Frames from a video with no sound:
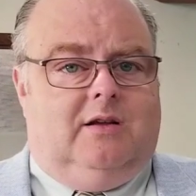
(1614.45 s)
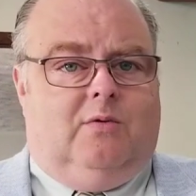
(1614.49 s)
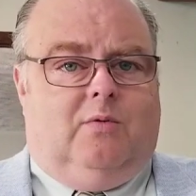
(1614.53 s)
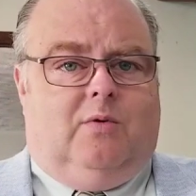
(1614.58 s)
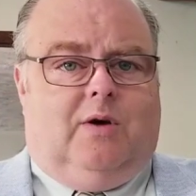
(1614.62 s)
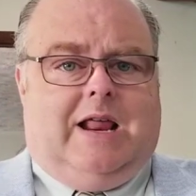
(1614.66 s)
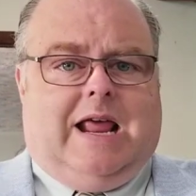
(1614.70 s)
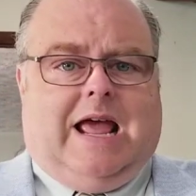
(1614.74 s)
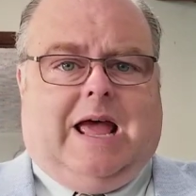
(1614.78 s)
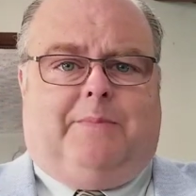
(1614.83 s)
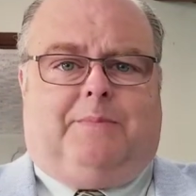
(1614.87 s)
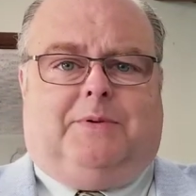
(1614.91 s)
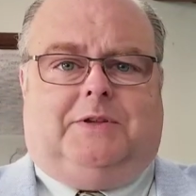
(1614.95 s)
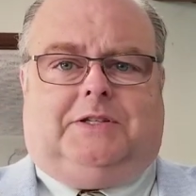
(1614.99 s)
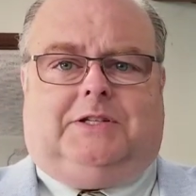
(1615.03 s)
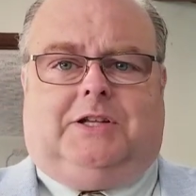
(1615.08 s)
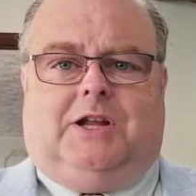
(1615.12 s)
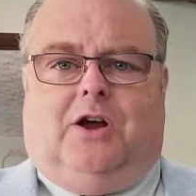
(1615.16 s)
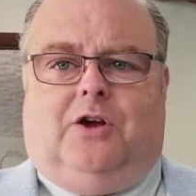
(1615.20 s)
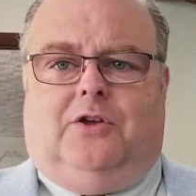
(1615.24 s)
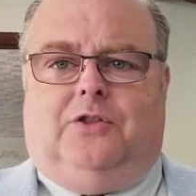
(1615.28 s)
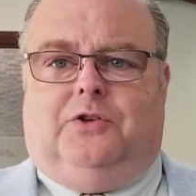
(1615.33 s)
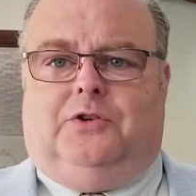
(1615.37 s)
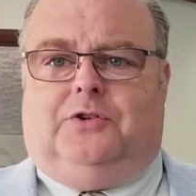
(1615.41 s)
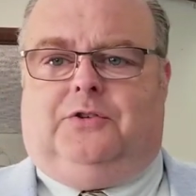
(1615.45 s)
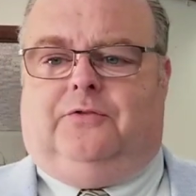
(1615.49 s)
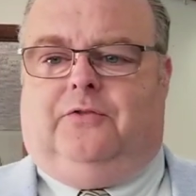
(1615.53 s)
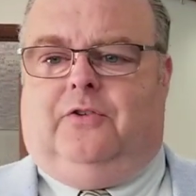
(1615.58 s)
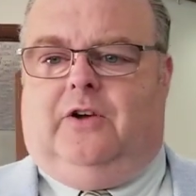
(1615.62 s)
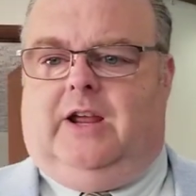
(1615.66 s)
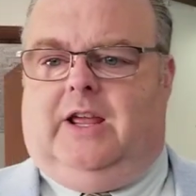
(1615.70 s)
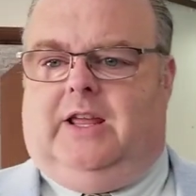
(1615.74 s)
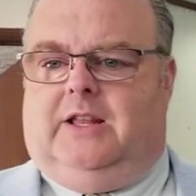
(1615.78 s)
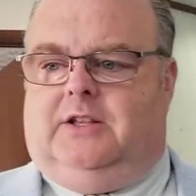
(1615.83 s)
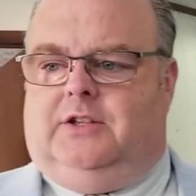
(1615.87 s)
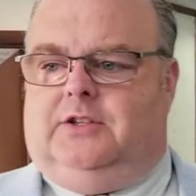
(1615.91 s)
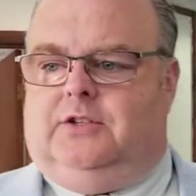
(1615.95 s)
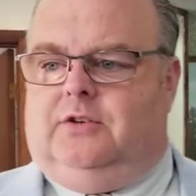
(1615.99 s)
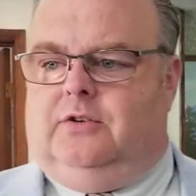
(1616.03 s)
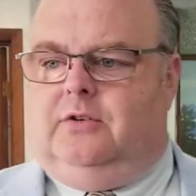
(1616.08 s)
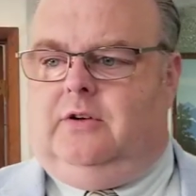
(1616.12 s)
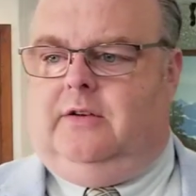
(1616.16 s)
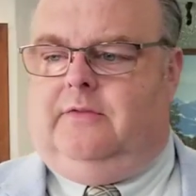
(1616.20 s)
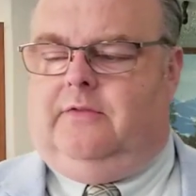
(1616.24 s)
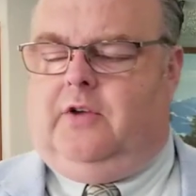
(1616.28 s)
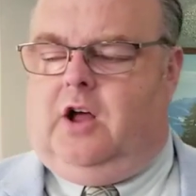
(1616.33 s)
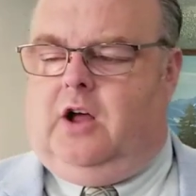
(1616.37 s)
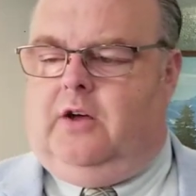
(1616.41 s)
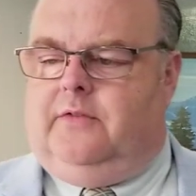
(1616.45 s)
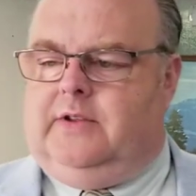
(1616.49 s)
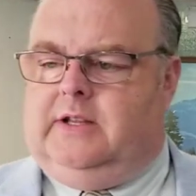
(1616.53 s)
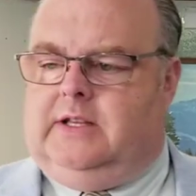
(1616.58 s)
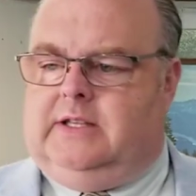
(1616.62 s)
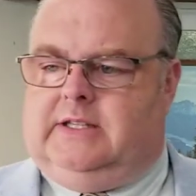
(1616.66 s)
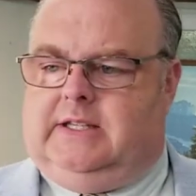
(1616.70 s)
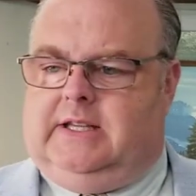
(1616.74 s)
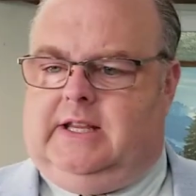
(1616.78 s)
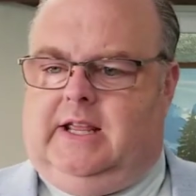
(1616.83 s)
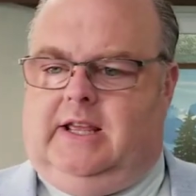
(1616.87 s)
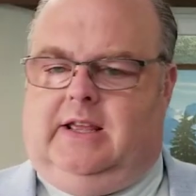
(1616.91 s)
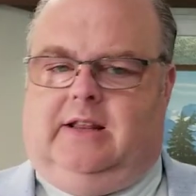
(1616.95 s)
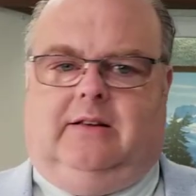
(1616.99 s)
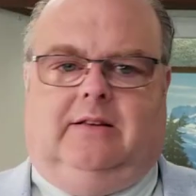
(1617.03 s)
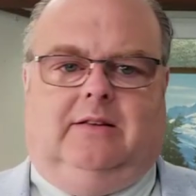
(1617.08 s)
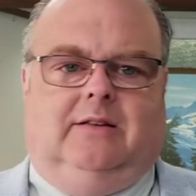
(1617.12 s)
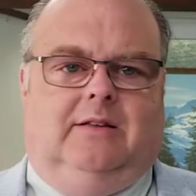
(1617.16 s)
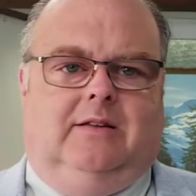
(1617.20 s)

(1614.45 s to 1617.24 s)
what happens to all those friends who are involved in sin?